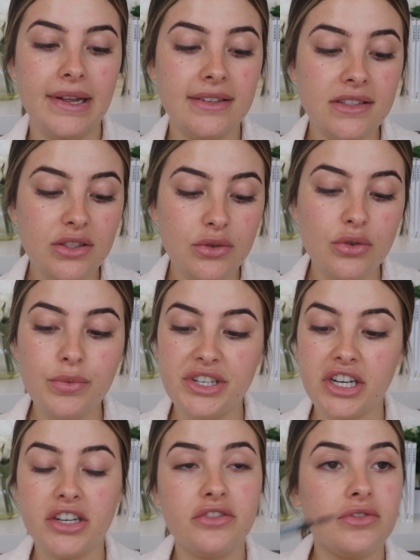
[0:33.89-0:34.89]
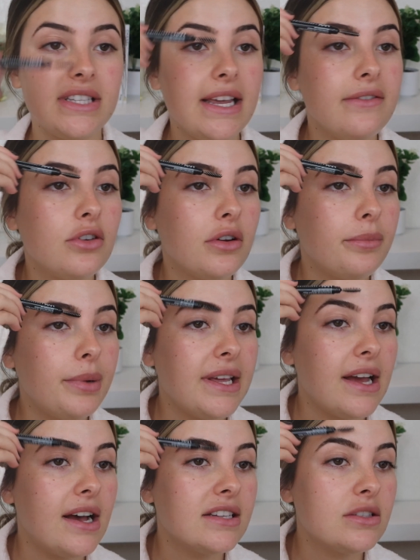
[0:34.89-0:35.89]
Pencil, which I just received on
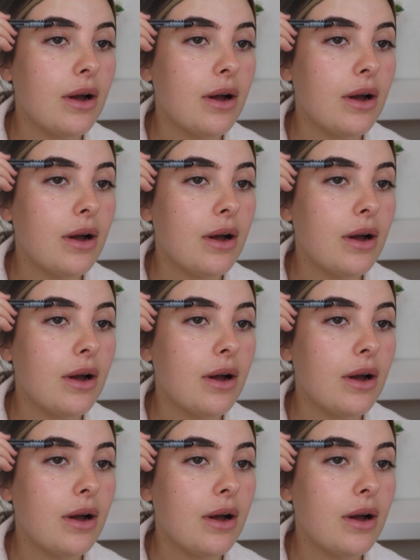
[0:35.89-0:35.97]
PR.